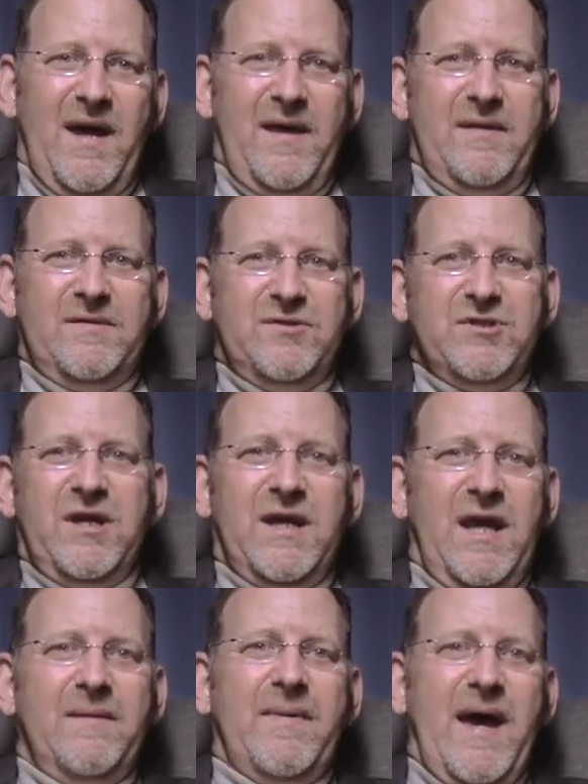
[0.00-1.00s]
And she
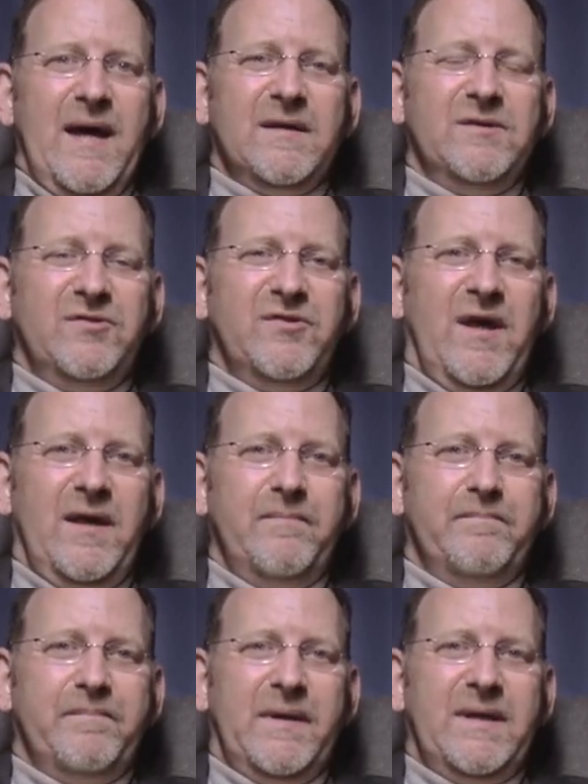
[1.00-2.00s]
came back and
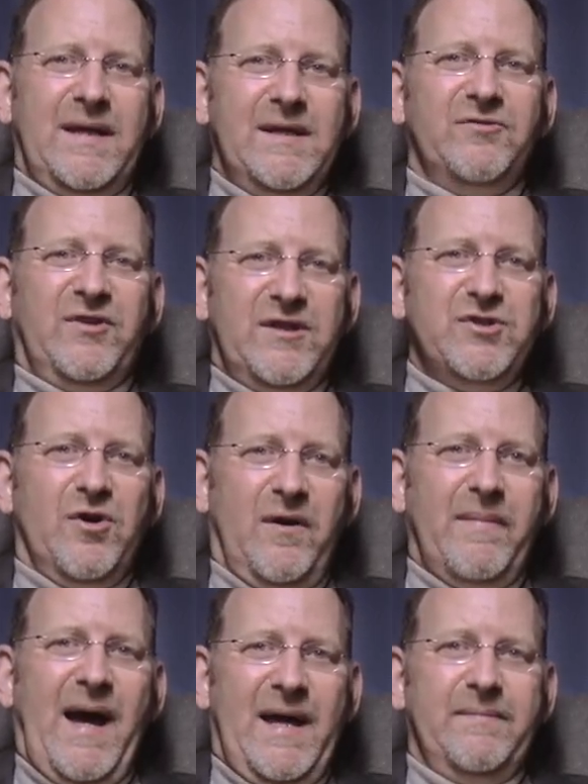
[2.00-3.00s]
said, but he's in
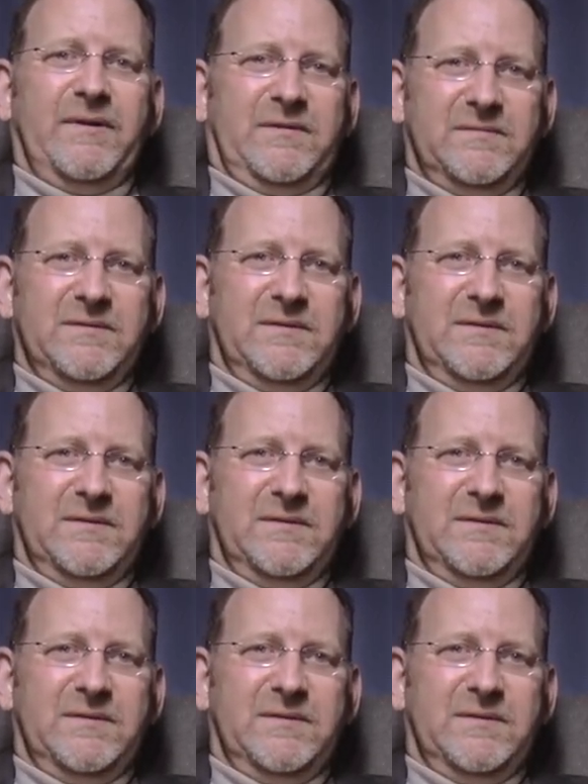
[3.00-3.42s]
your Bible.